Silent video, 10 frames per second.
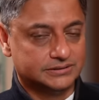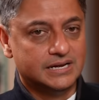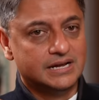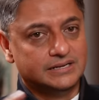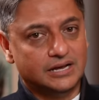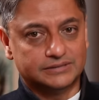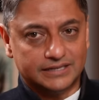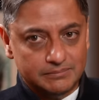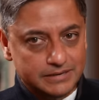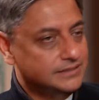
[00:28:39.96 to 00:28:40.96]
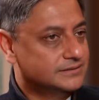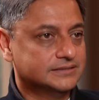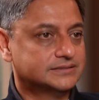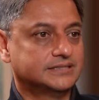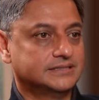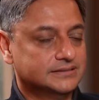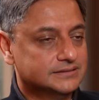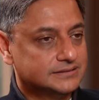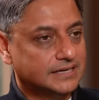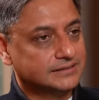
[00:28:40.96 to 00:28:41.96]
Yeah. Now there are many such
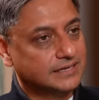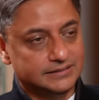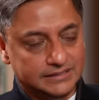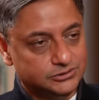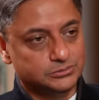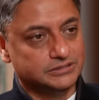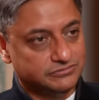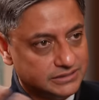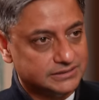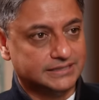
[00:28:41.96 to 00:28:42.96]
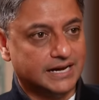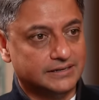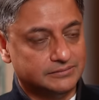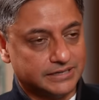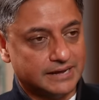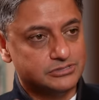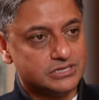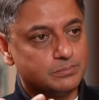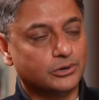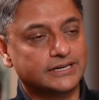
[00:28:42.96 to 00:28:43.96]
things yeah. that can need to be further done, but I'm
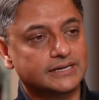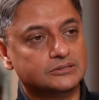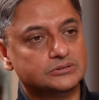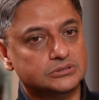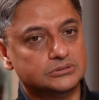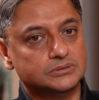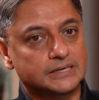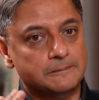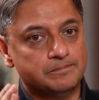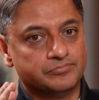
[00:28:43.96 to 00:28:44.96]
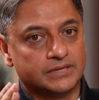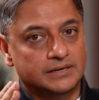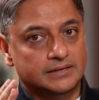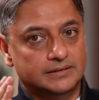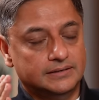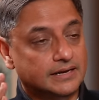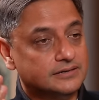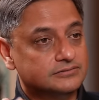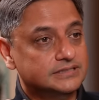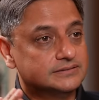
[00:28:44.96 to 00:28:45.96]
just pointing out to you. None
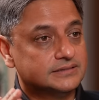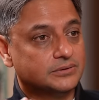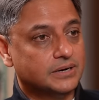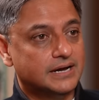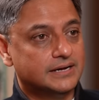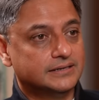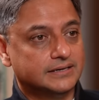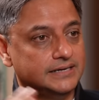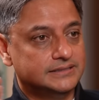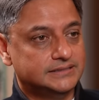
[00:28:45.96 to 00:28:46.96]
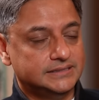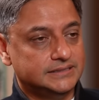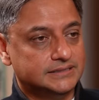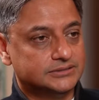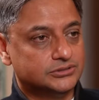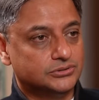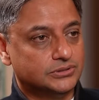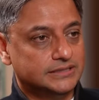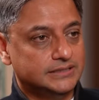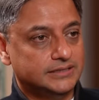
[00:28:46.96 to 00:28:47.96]
of these required great genius. You
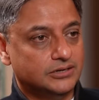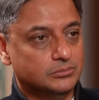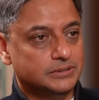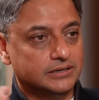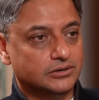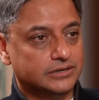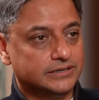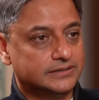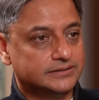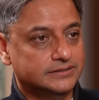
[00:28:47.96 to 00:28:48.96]
don't need Nobel laureate